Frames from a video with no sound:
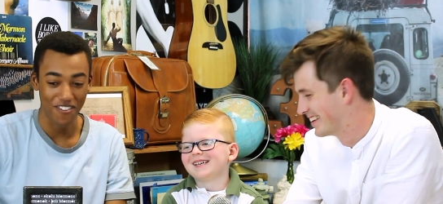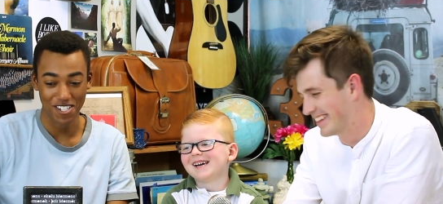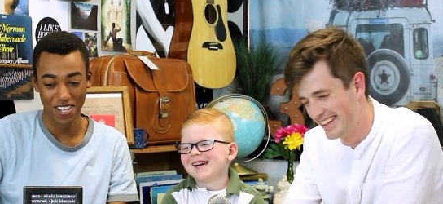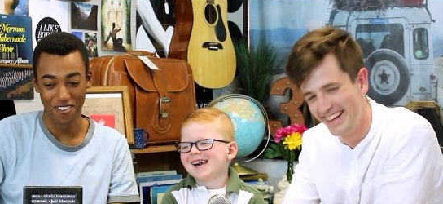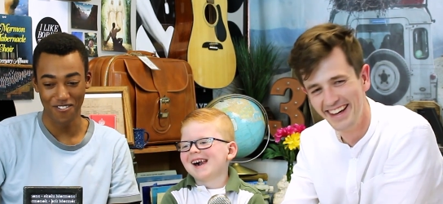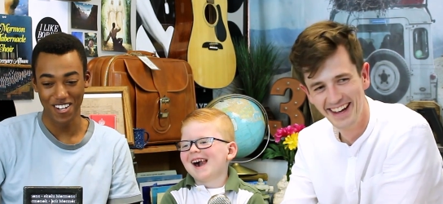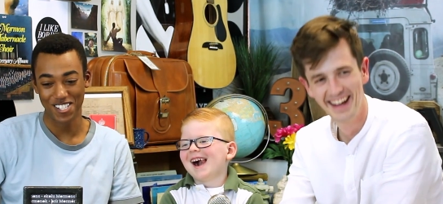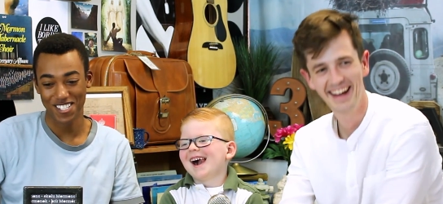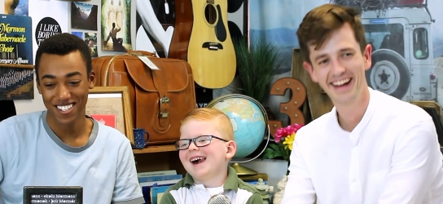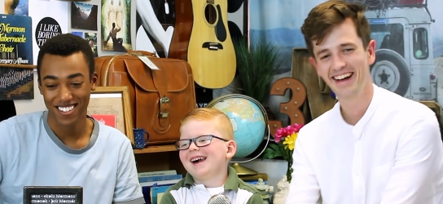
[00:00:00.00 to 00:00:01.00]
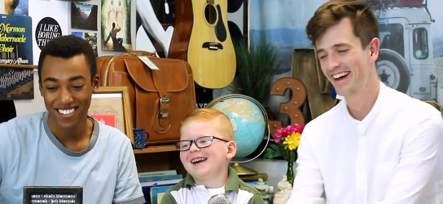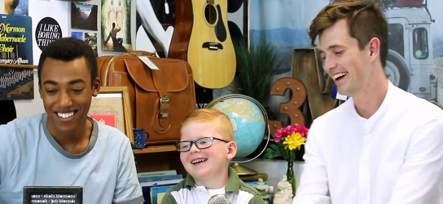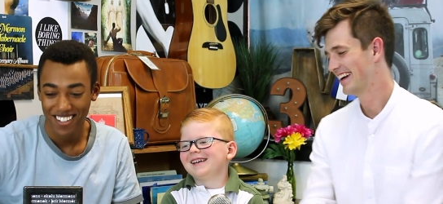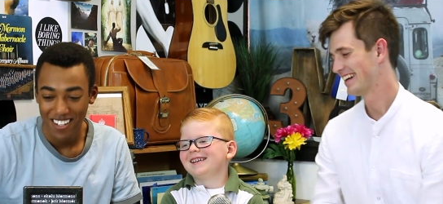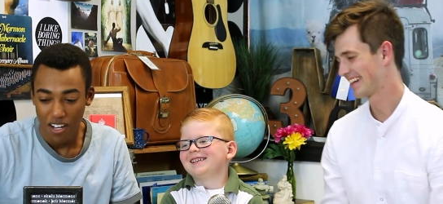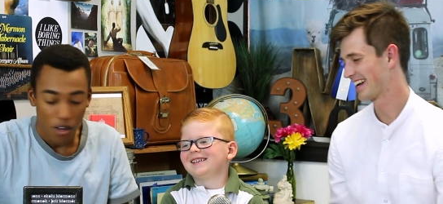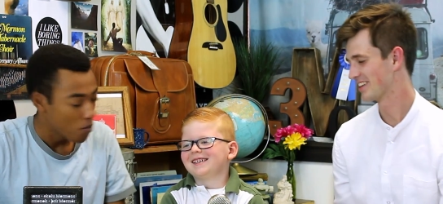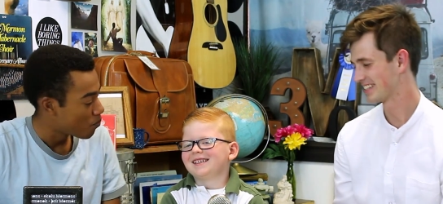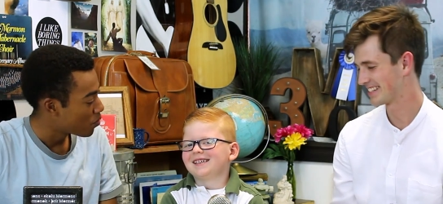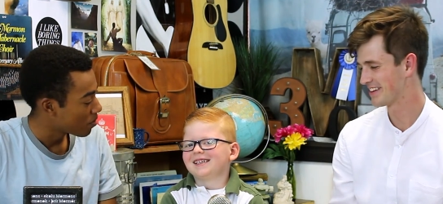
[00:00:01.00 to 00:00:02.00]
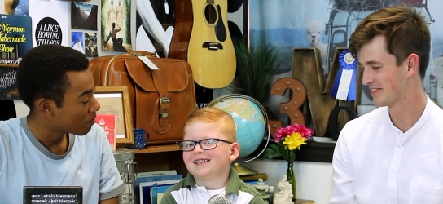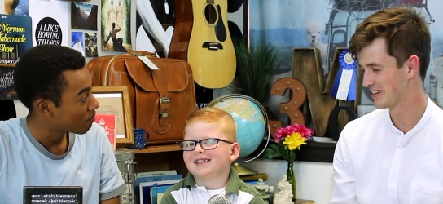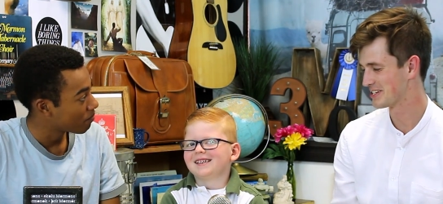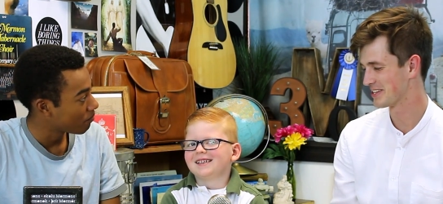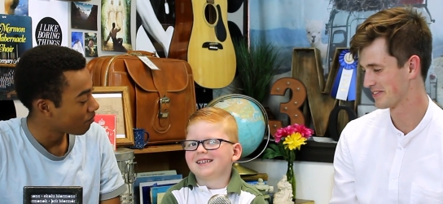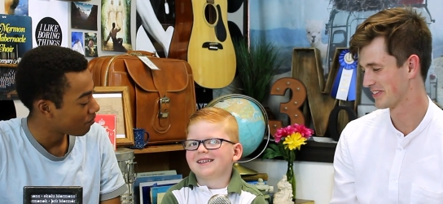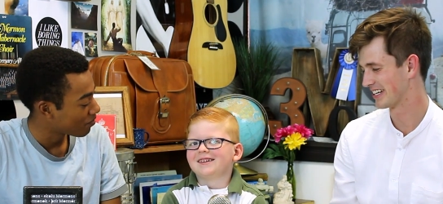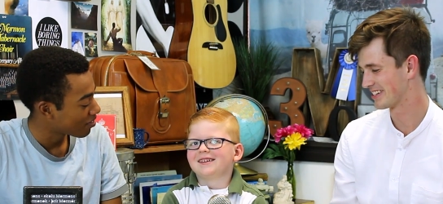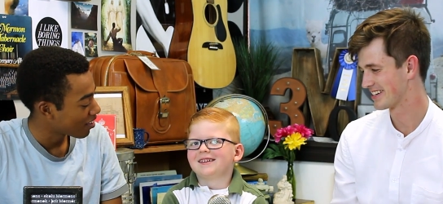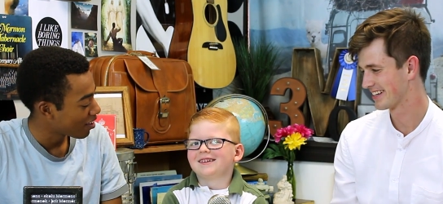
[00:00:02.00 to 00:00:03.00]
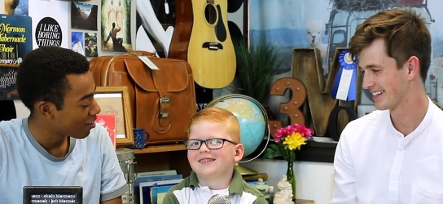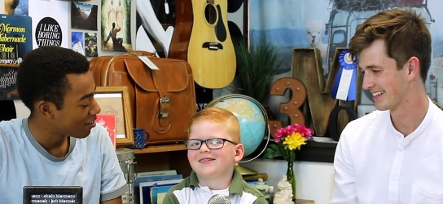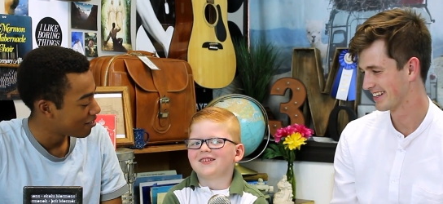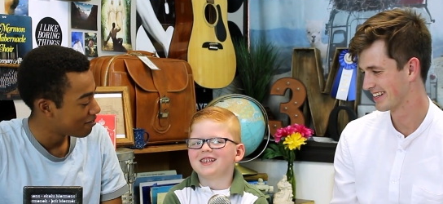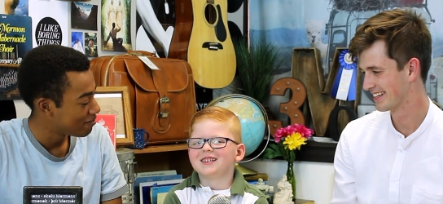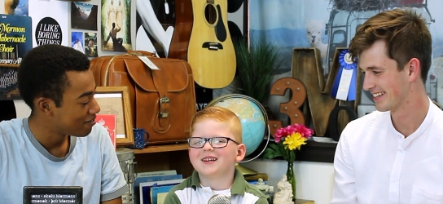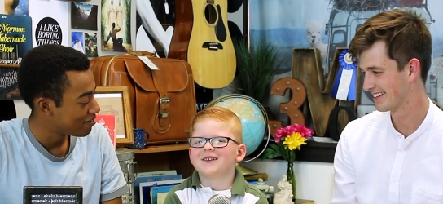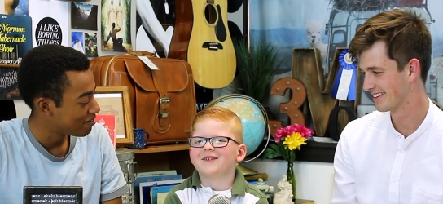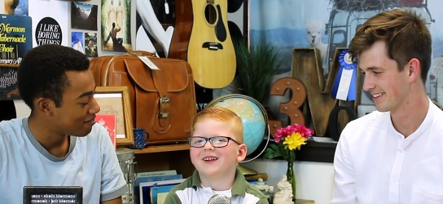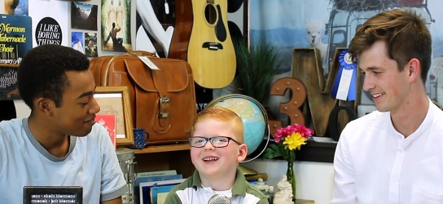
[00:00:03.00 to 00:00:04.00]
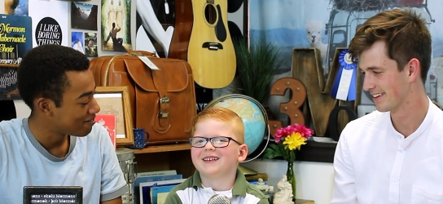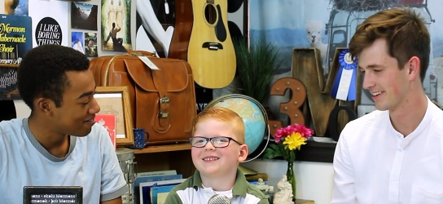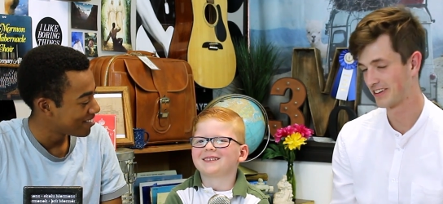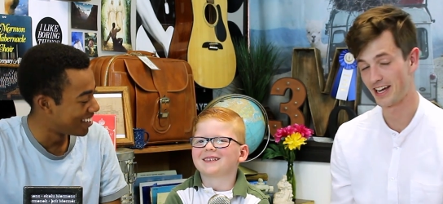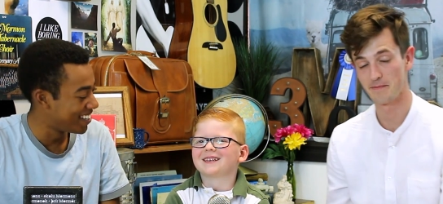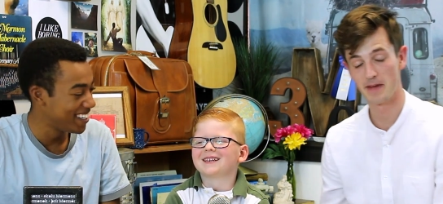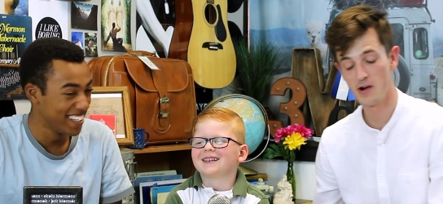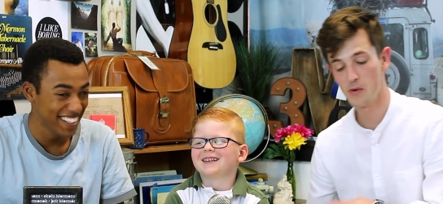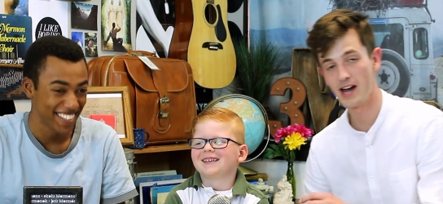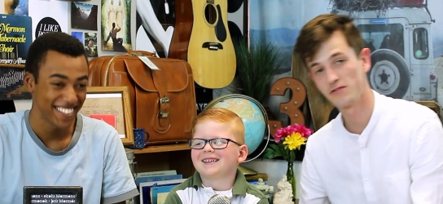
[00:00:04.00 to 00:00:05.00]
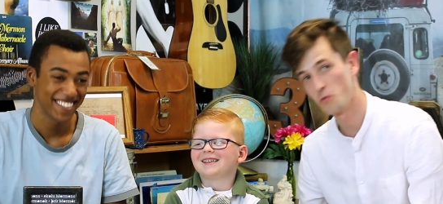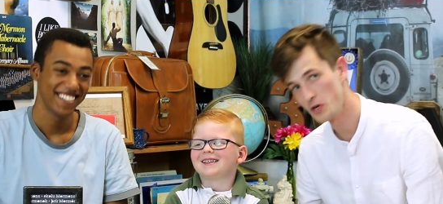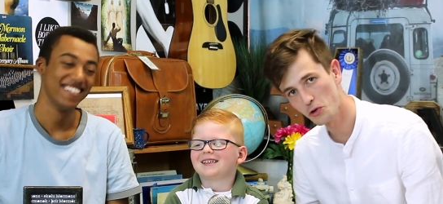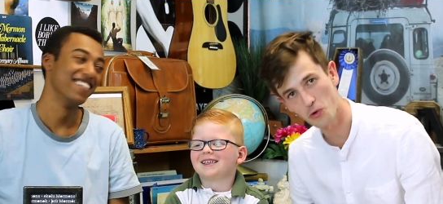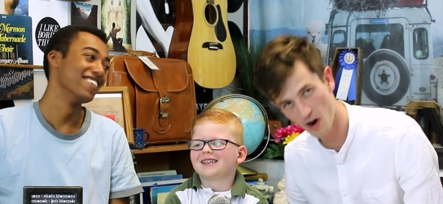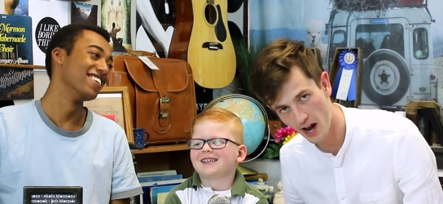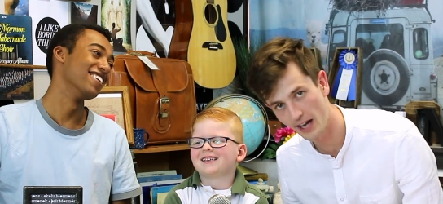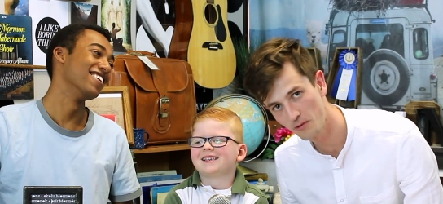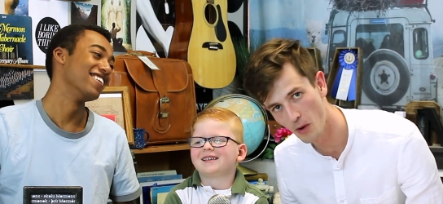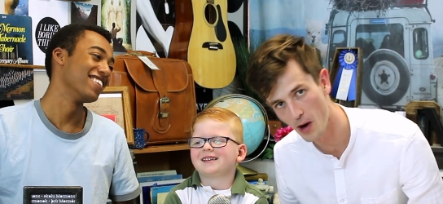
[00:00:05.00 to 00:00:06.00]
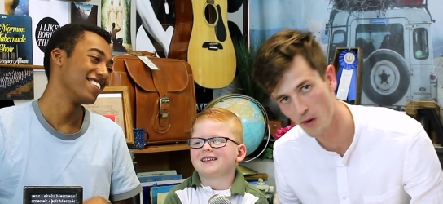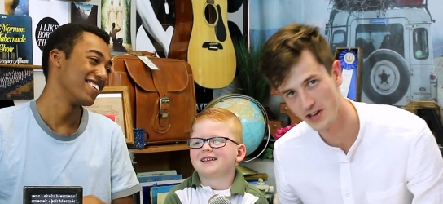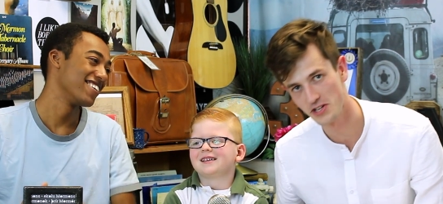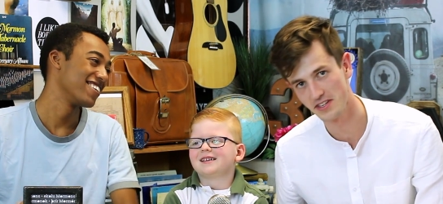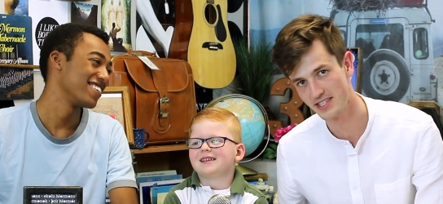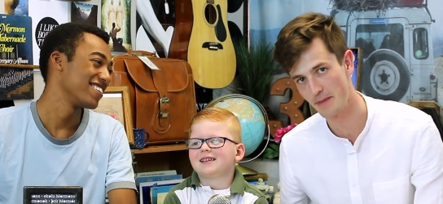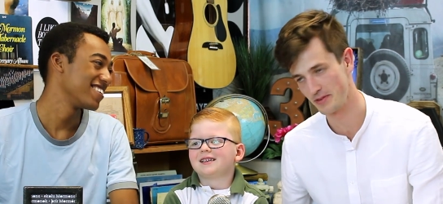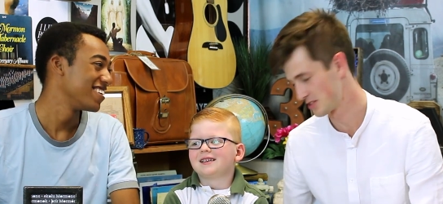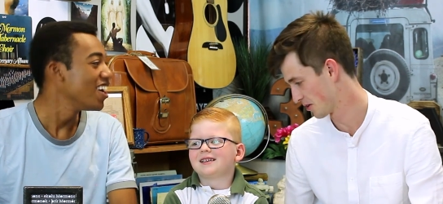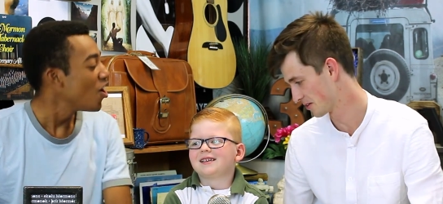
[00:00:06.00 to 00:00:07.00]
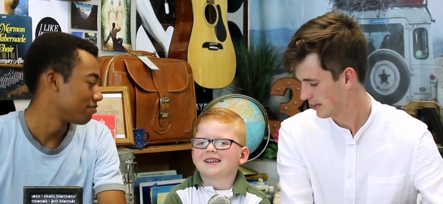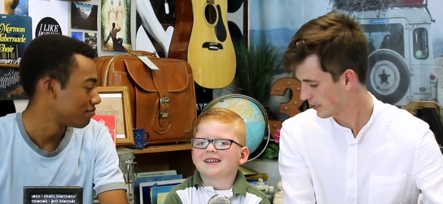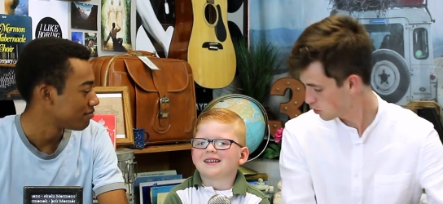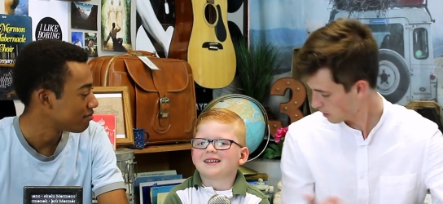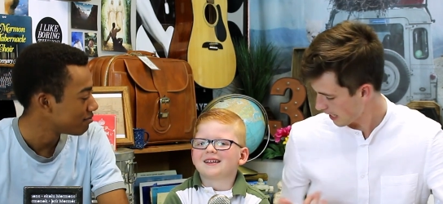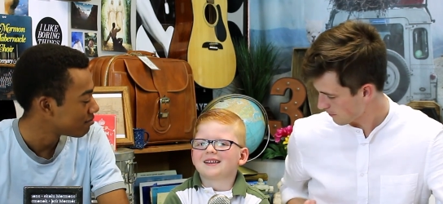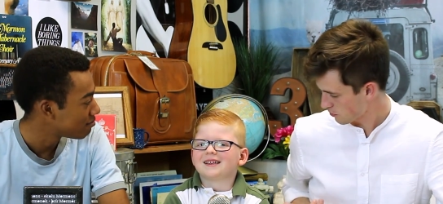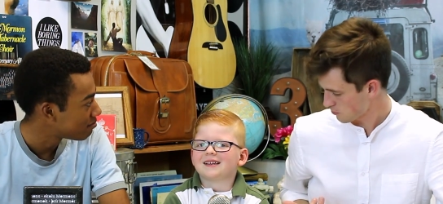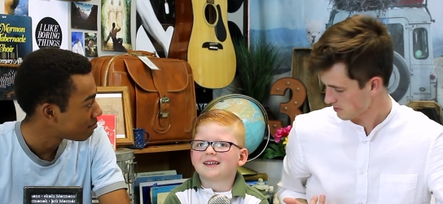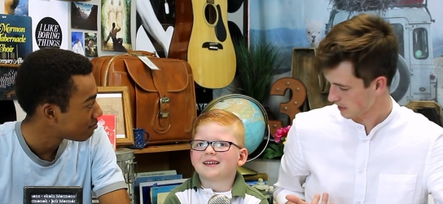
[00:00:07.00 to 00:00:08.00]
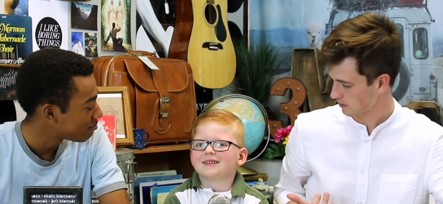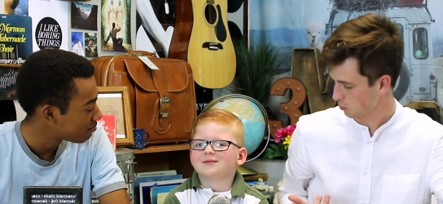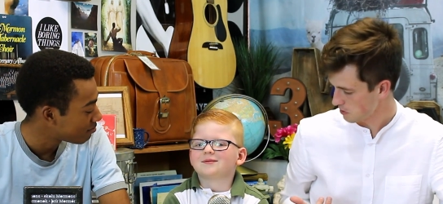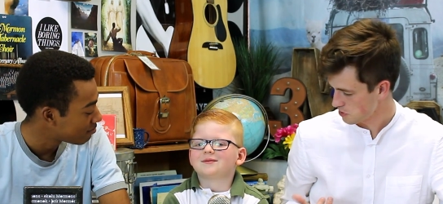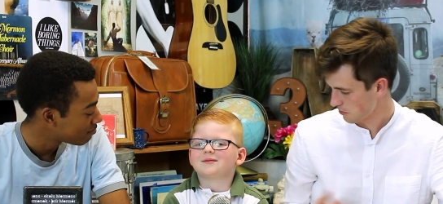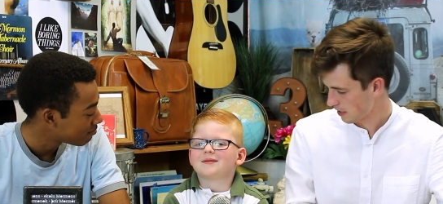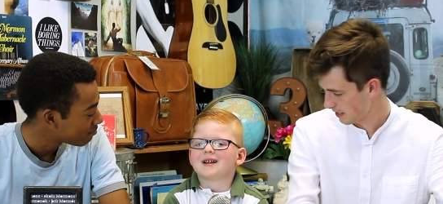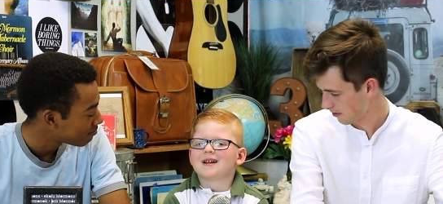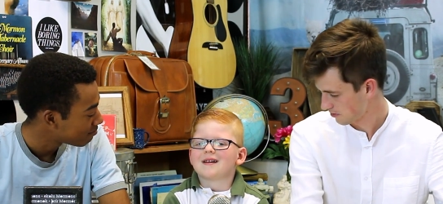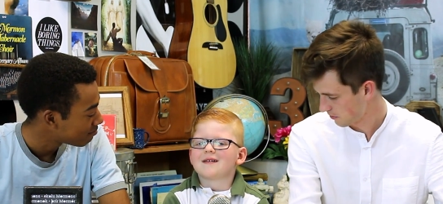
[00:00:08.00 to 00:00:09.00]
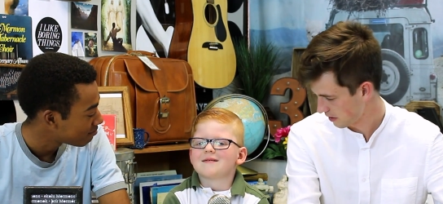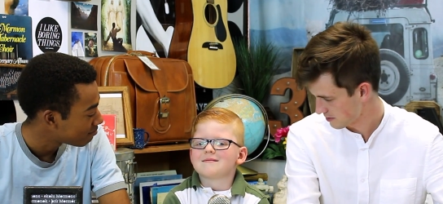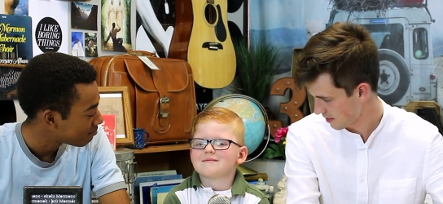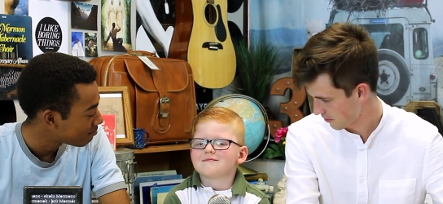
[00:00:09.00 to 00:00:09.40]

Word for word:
Speaker 1: Fishy the fish. Okay, say Fishy the fish.
Speaker 2: Reggie the Fish.
Speaker 1: Okay, my wife will cry while watching this episode. Like, you kind of are dressed like Luigi right now. You realize